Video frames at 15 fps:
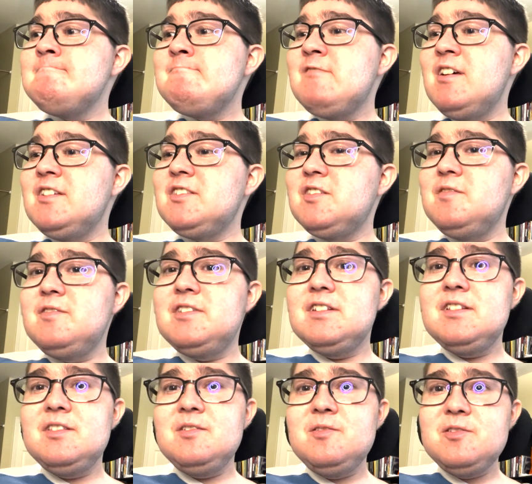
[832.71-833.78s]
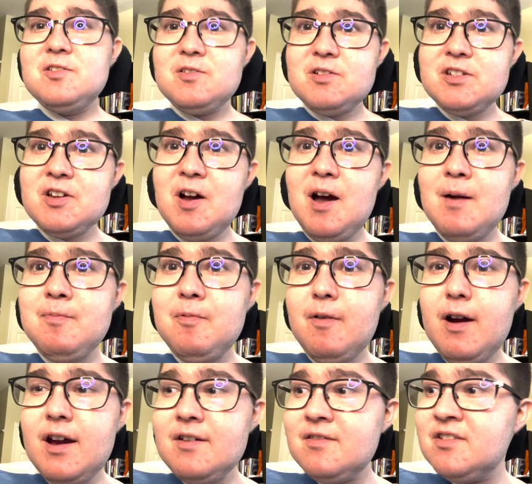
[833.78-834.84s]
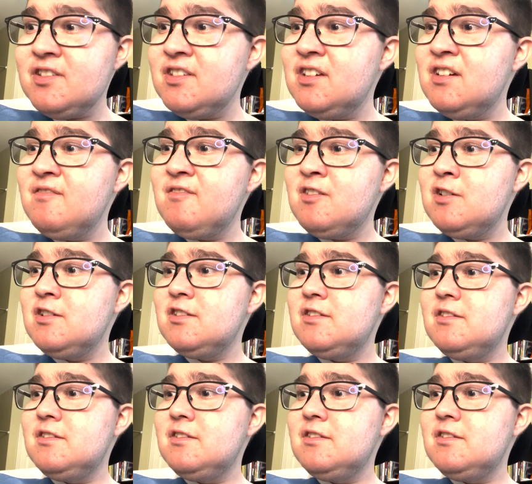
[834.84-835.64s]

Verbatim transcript: yes, you did lose your top wide receivers.